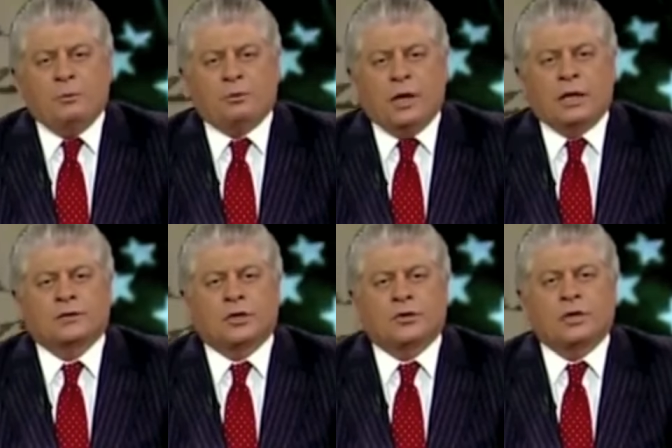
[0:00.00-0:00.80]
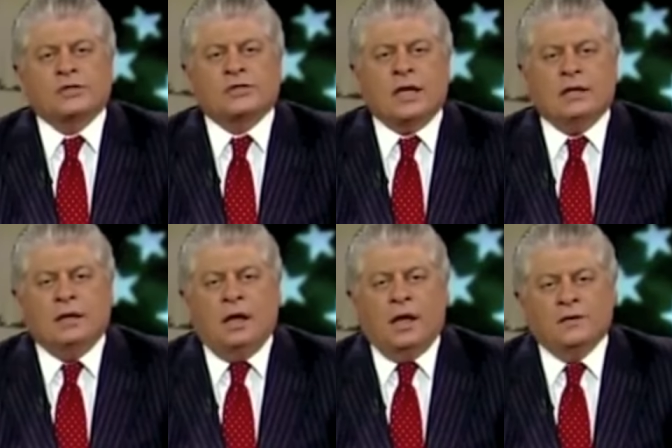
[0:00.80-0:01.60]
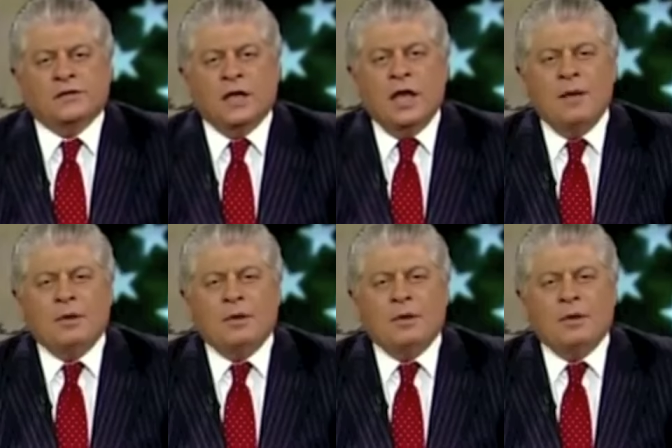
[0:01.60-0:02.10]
a product across state lines